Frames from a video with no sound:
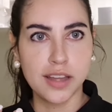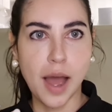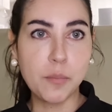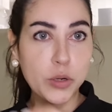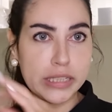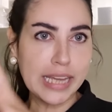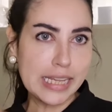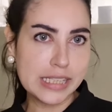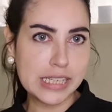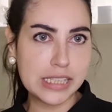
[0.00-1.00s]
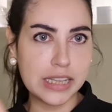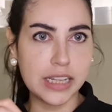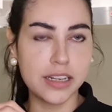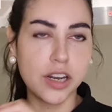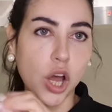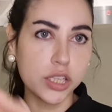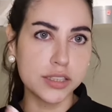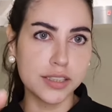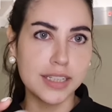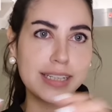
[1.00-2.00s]
avoiding S's and then
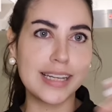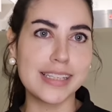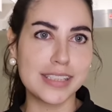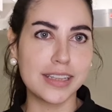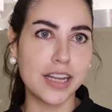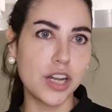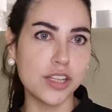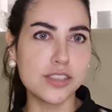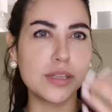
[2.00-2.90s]
not, and then yes and then not.